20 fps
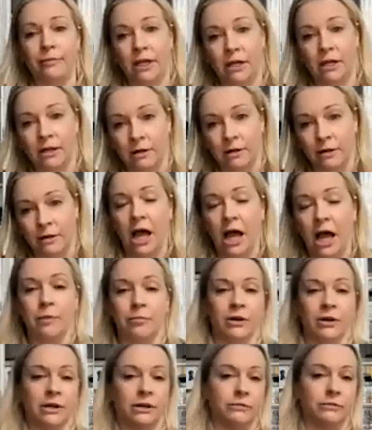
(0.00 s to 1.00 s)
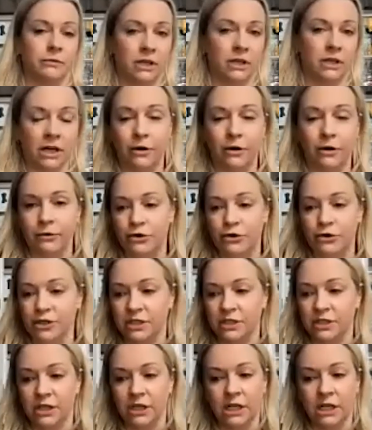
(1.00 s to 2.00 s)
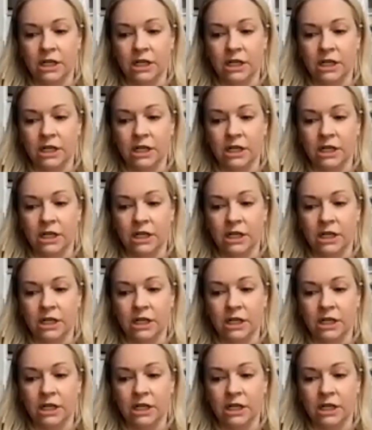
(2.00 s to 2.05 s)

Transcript: in a hybrid, you know, just